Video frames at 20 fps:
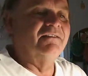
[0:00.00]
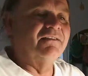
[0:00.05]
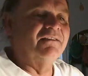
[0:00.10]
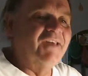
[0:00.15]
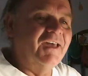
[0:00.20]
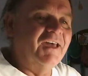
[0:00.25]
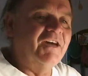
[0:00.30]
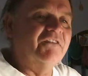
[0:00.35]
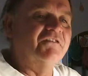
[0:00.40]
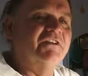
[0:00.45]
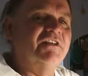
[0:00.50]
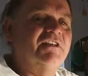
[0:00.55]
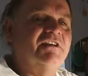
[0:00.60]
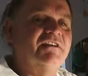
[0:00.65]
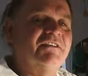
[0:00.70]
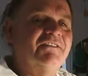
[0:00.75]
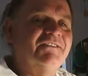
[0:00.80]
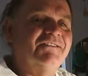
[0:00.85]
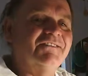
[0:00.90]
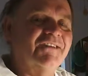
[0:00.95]

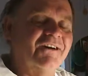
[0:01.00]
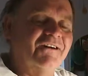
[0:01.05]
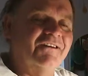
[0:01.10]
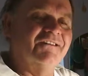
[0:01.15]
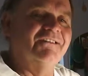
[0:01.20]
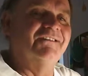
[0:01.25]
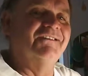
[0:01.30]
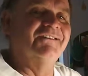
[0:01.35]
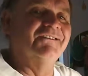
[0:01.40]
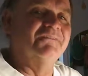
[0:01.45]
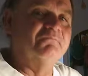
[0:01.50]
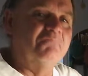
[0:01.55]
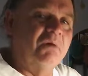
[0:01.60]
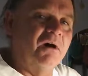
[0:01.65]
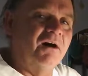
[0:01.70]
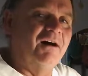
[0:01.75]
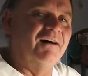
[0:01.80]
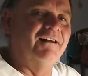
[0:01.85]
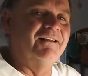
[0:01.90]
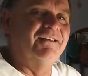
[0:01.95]
evidence on his
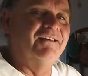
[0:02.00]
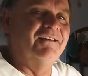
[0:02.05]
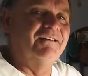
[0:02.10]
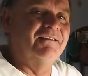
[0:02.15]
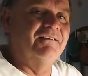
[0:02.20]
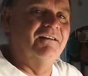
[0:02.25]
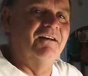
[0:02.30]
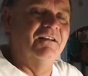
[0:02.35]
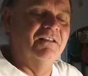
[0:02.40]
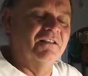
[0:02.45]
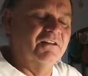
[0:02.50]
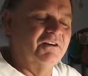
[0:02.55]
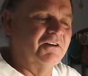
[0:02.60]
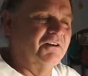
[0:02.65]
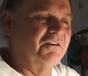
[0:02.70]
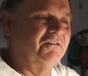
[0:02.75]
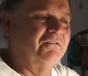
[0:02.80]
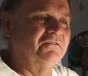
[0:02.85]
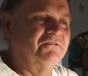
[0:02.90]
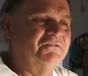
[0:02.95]
body
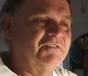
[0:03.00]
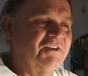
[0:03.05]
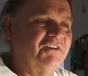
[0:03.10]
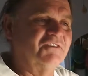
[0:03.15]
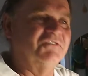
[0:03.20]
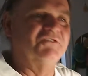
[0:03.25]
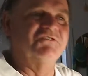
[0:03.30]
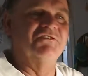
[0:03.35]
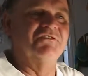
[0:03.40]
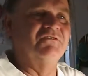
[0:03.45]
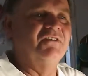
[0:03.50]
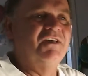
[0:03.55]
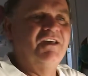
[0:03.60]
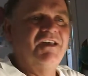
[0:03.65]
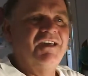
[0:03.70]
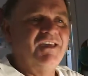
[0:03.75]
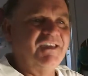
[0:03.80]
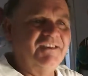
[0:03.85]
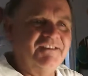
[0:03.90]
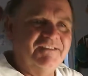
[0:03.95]
alone tells you
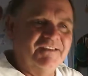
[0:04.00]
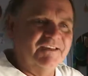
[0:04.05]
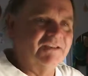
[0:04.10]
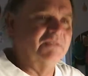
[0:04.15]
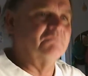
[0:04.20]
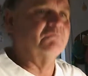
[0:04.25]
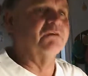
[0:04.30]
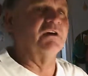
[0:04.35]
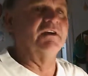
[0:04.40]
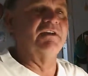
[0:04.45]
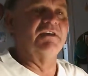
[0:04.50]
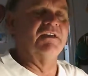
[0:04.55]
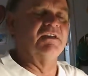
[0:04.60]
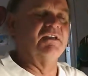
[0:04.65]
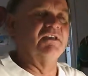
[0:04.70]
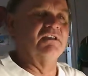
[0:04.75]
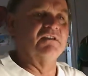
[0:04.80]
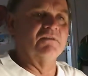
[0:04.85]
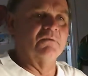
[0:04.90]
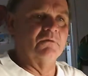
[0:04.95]
he didn't break
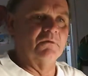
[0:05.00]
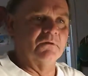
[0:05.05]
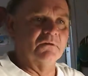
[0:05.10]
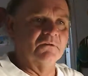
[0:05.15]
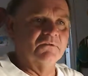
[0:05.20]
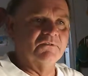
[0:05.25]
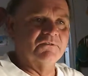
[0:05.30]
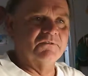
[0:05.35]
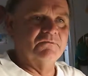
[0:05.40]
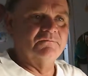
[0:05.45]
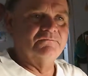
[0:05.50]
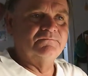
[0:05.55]
any doors.